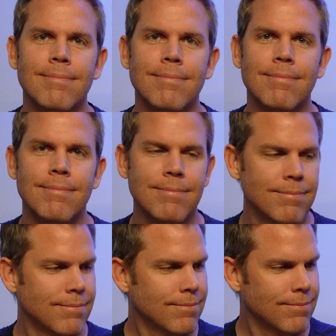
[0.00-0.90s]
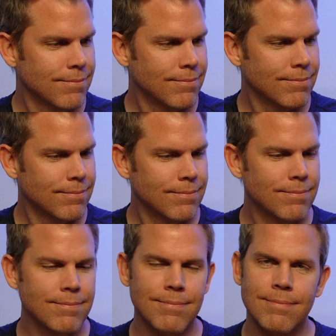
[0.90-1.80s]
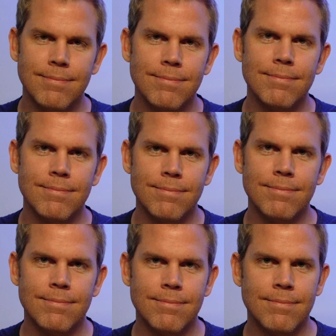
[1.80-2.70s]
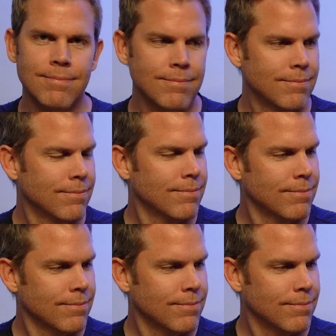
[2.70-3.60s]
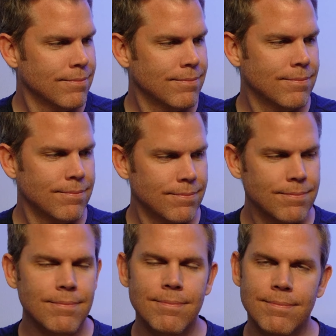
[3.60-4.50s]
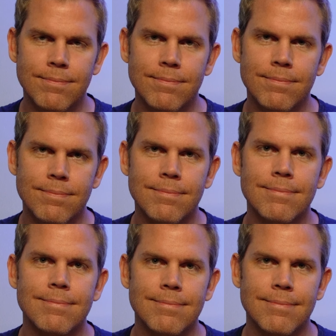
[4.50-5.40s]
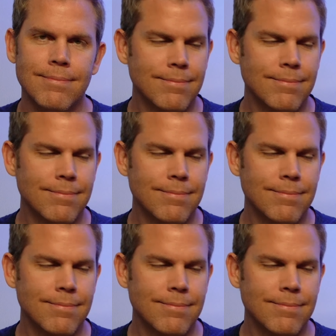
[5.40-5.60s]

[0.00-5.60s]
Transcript: [no speech]